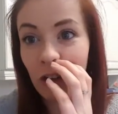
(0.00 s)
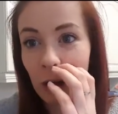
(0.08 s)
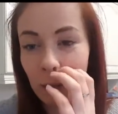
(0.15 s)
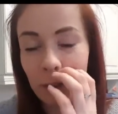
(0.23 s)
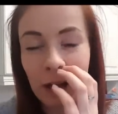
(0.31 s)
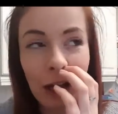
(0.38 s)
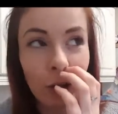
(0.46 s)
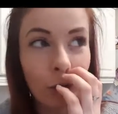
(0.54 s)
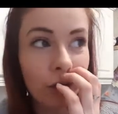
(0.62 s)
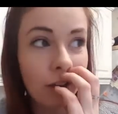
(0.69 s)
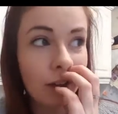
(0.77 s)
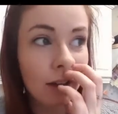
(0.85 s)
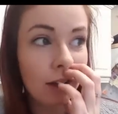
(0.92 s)
her up now,
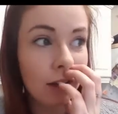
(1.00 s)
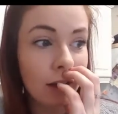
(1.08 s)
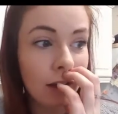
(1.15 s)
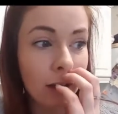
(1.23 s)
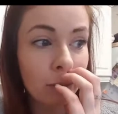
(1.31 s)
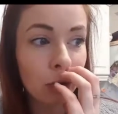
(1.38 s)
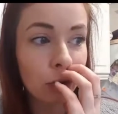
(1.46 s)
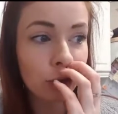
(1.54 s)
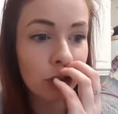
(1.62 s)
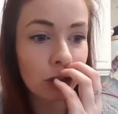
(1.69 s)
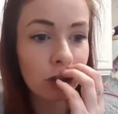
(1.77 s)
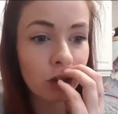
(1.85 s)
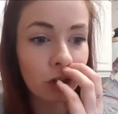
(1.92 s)
if
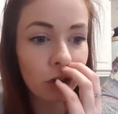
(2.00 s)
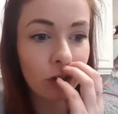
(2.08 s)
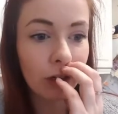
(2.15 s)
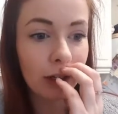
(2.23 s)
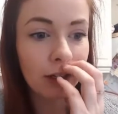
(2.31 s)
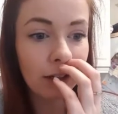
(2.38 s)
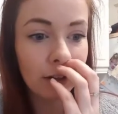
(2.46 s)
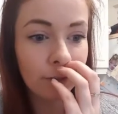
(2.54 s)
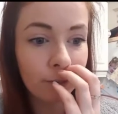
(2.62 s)
she's stirring.